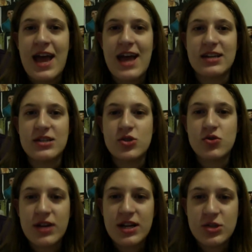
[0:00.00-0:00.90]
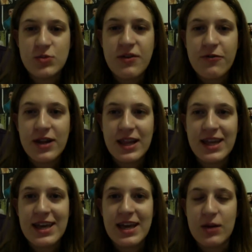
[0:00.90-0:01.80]
and treated you
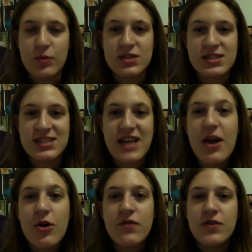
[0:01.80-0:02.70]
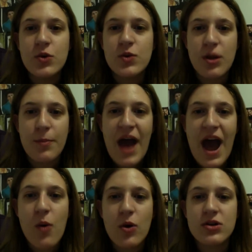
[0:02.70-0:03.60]
differently and were scared of you and your
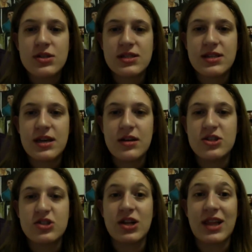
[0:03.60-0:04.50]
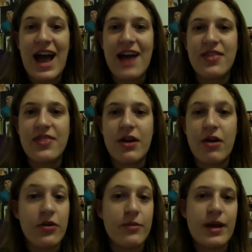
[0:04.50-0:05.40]
powers, and is just glad that
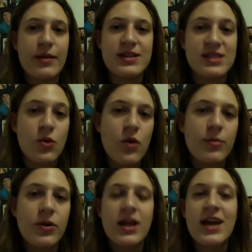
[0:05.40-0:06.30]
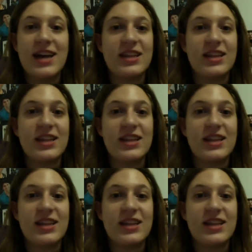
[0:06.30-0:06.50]
their other baby's normal? And